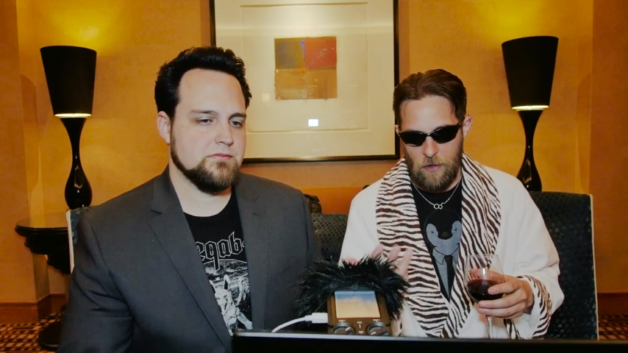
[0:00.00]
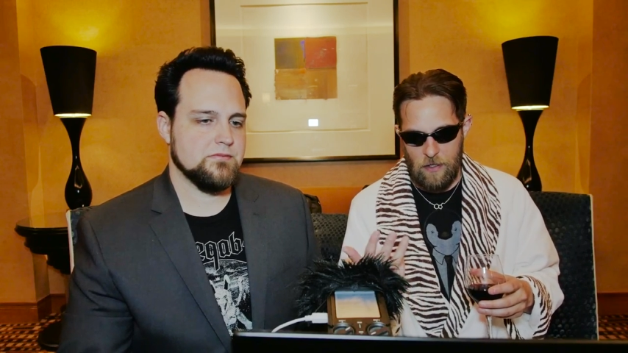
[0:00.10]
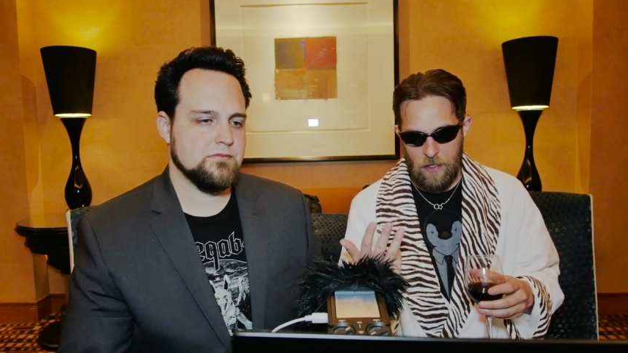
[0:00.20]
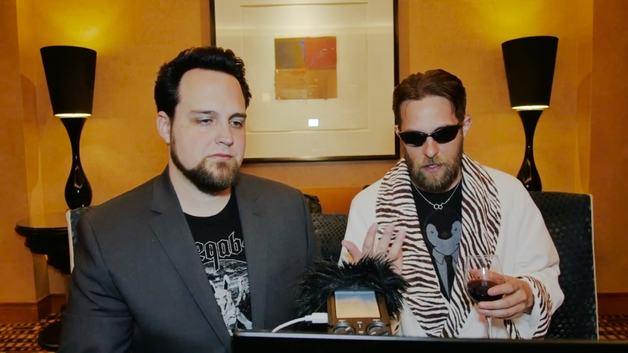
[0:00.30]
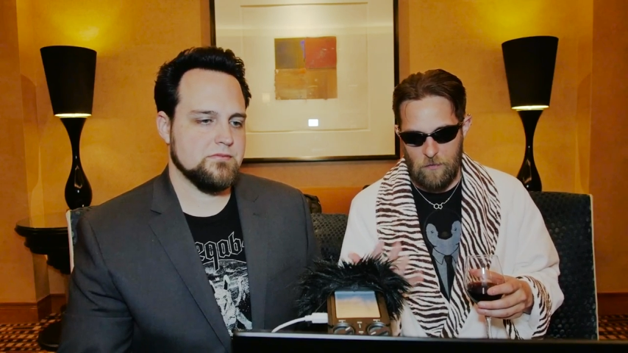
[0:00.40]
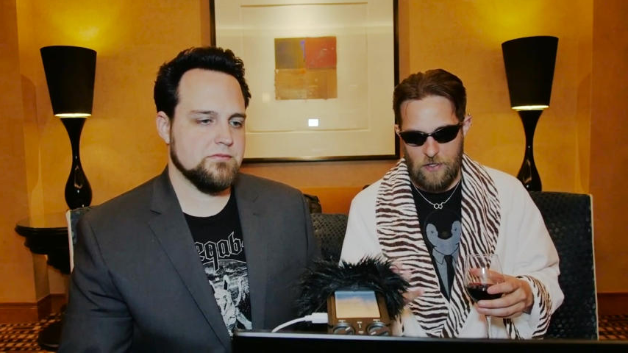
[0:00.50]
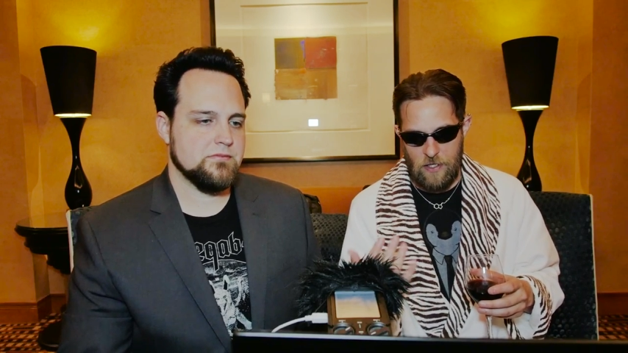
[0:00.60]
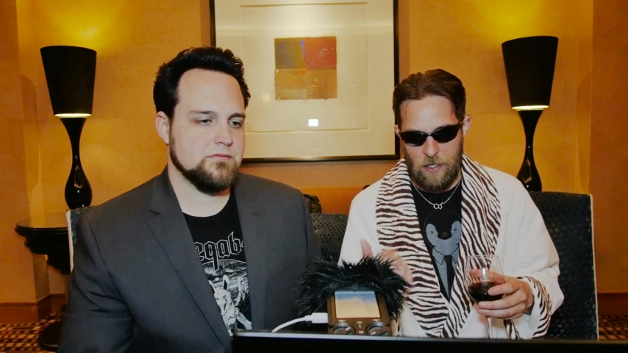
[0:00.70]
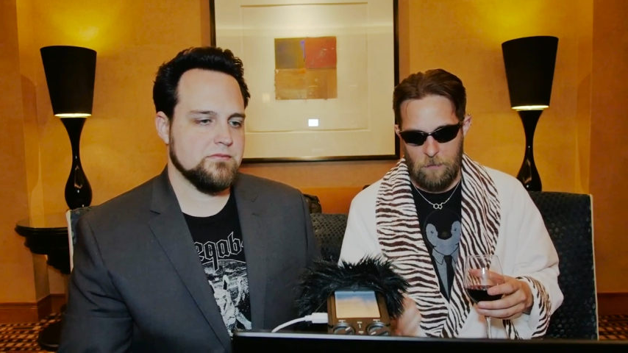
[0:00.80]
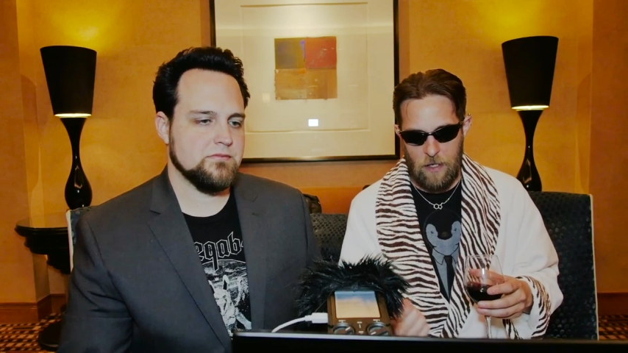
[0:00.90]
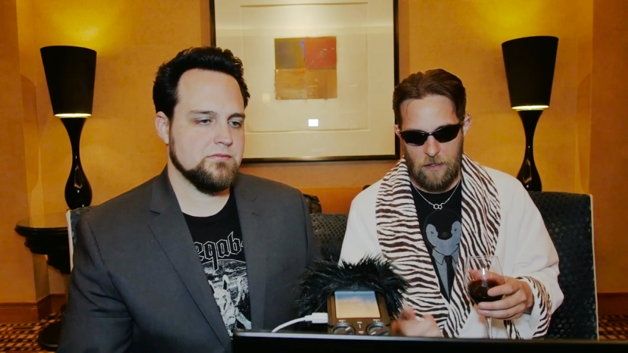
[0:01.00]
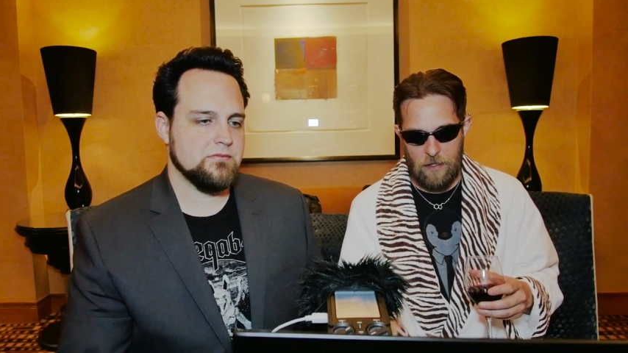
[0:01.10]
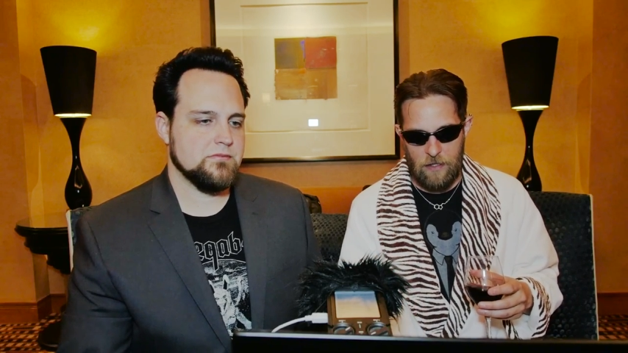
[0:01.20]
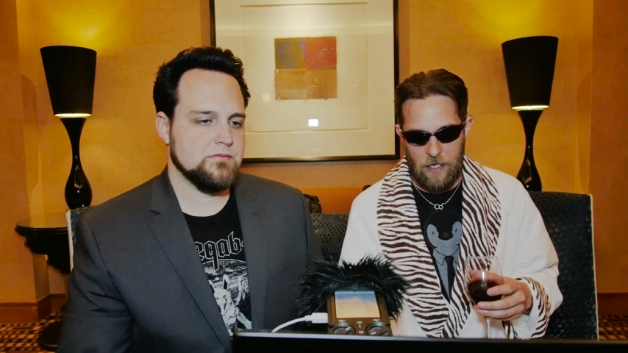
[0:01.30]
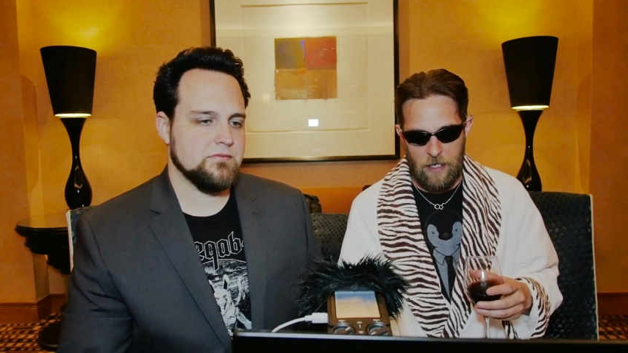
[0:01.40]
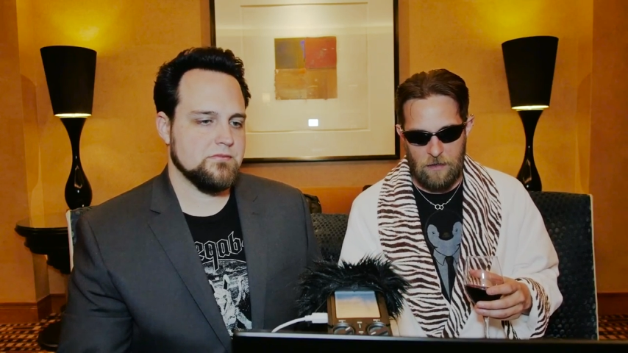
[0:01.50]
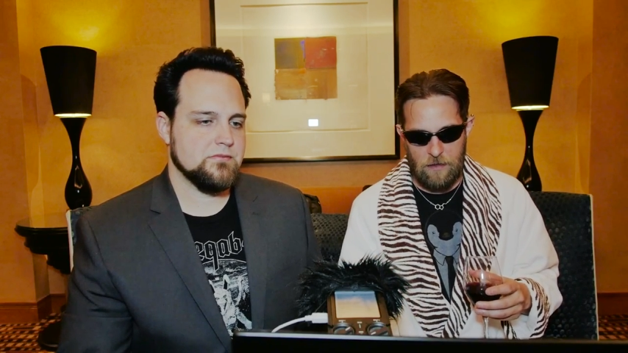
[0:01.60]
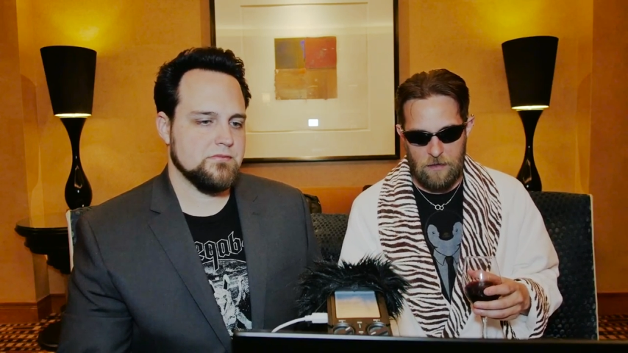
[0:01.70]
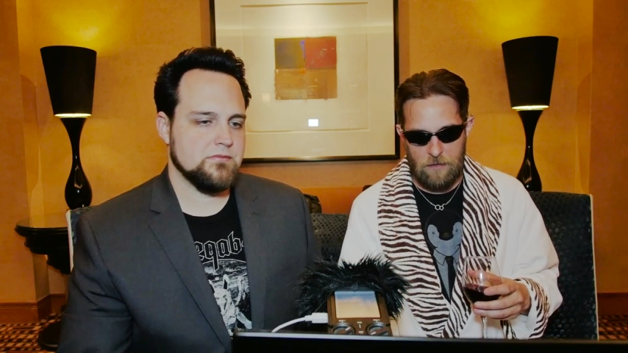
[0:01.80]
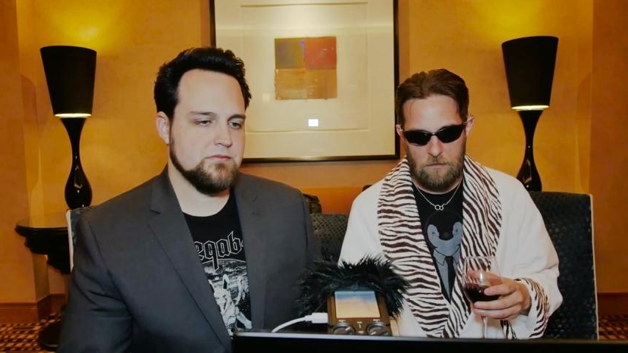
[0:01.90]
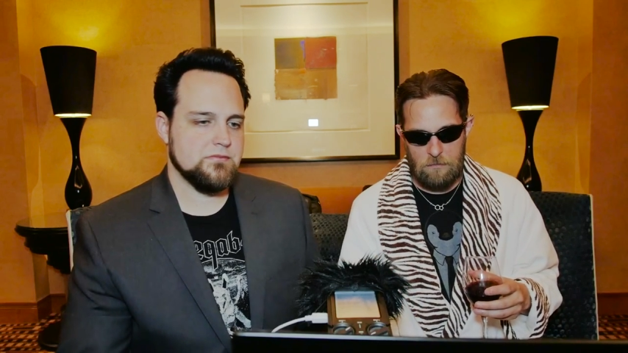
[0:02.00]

Speaker 1: New York, Virginia, and Maryland. And